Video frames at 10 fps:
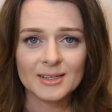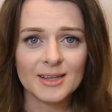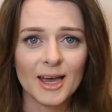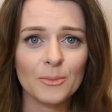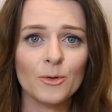
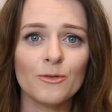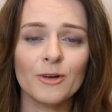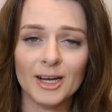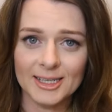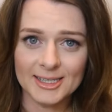type of
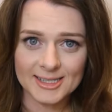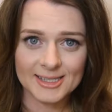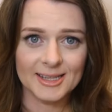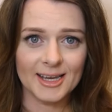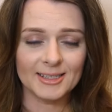
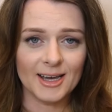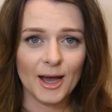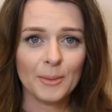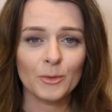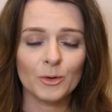colors that
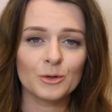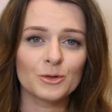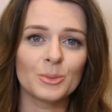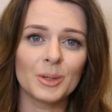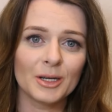I'm going
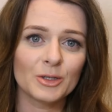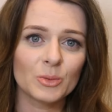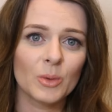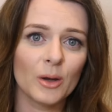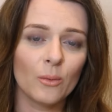to bring
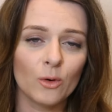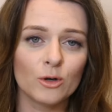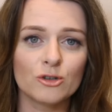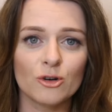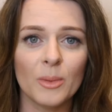to my
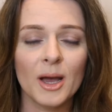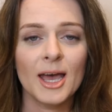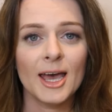wardrobe,